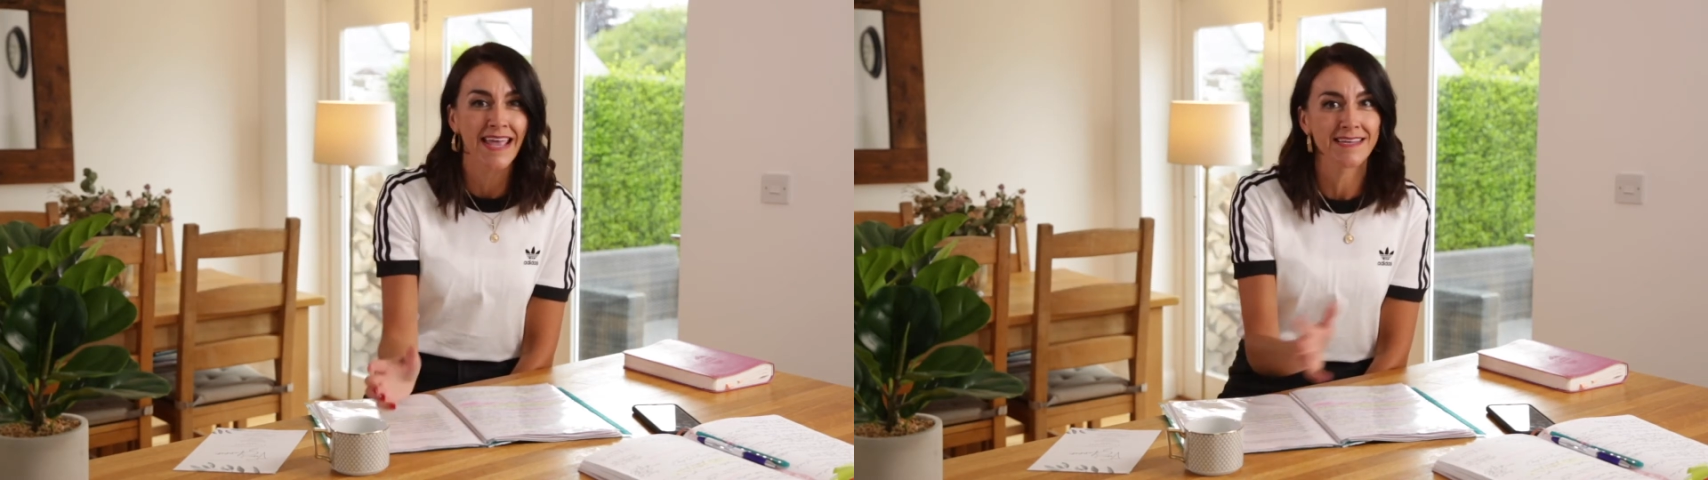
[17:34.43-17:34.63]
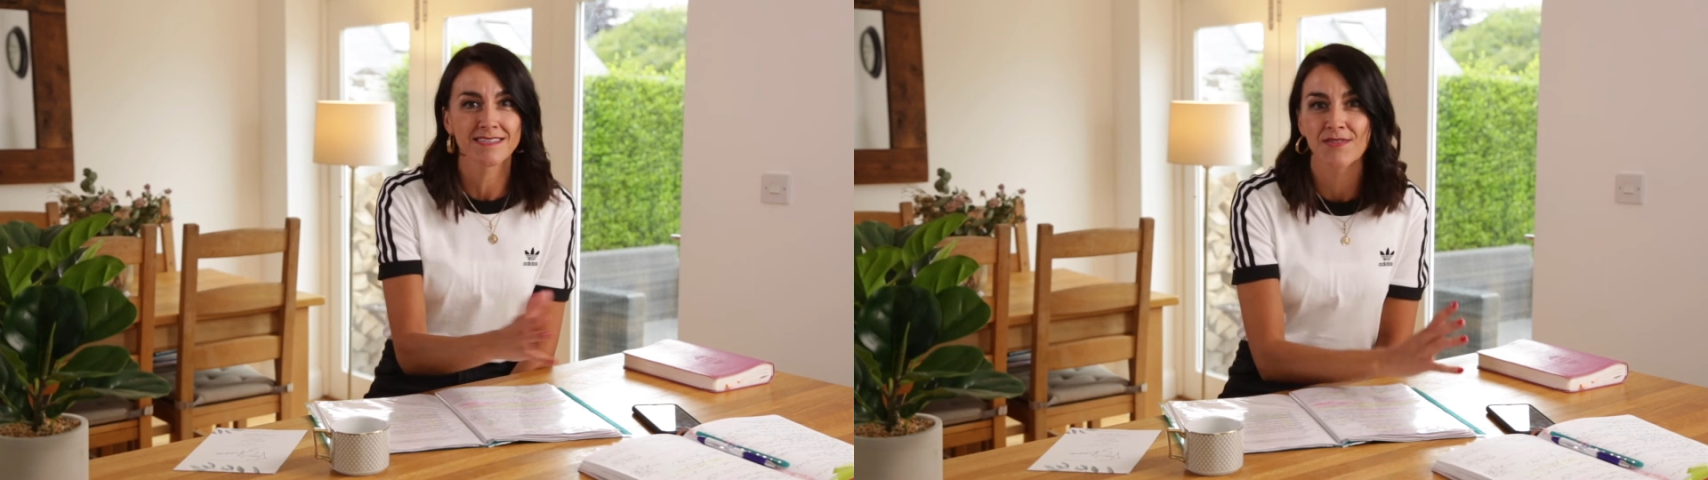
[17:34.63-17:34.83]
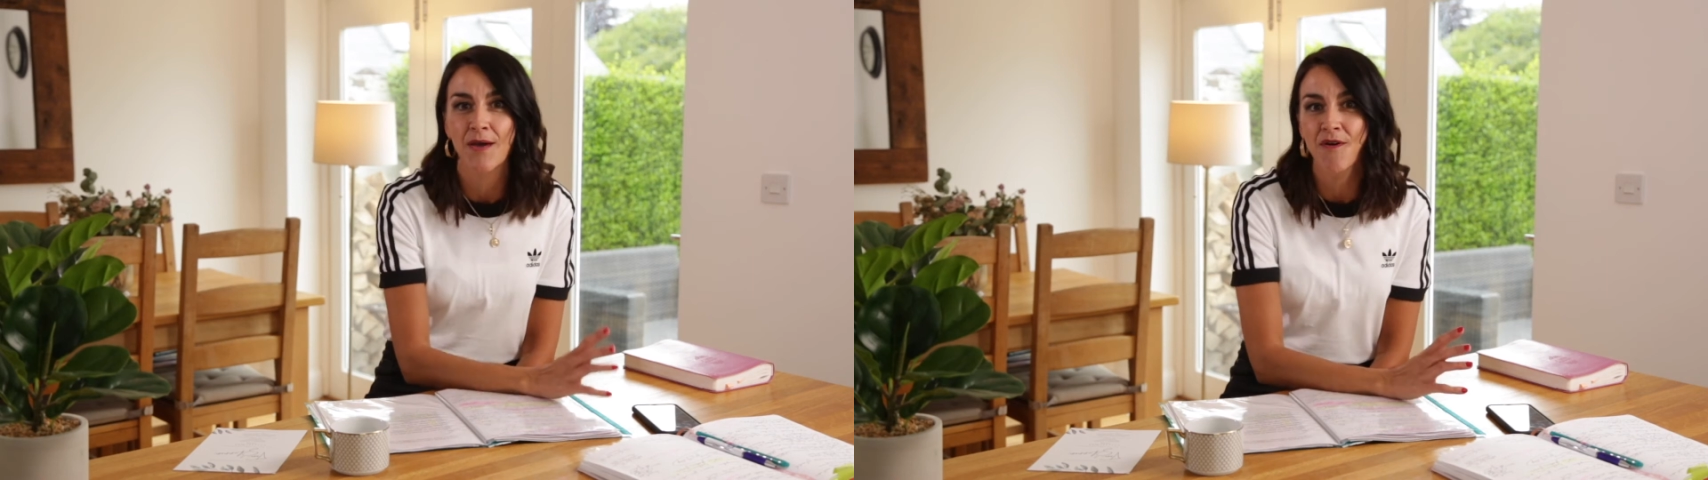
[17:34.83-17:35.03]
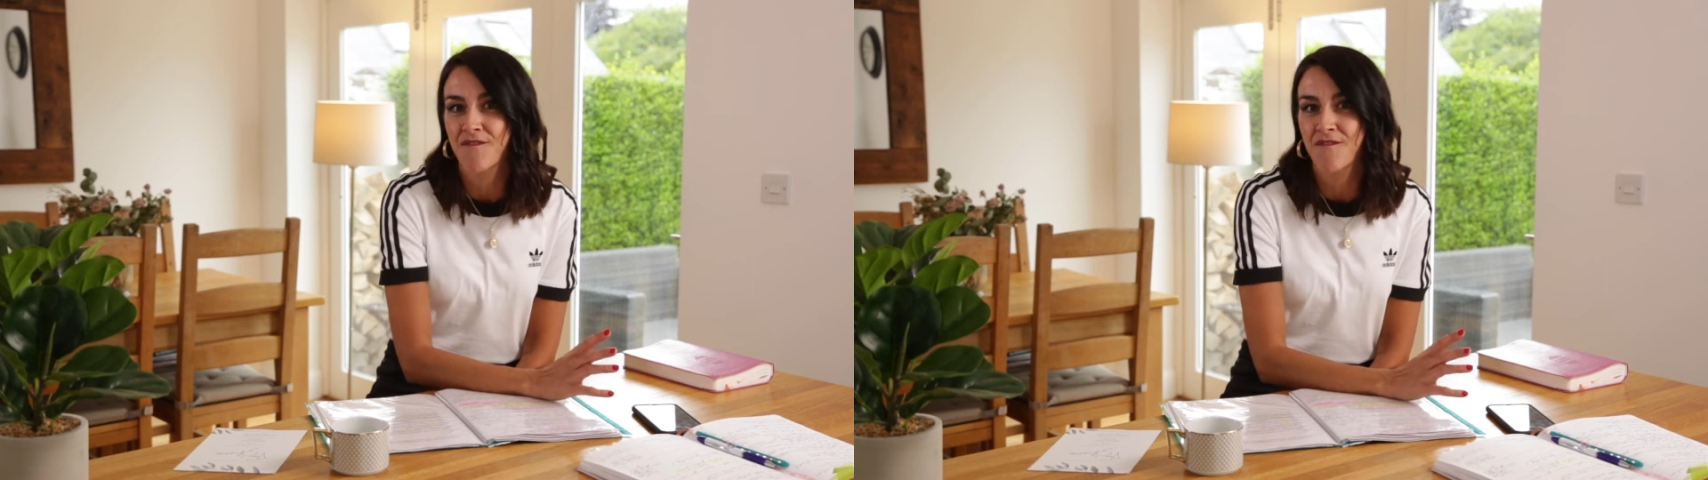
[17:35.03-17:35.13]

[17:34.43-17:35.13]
Okay, so they were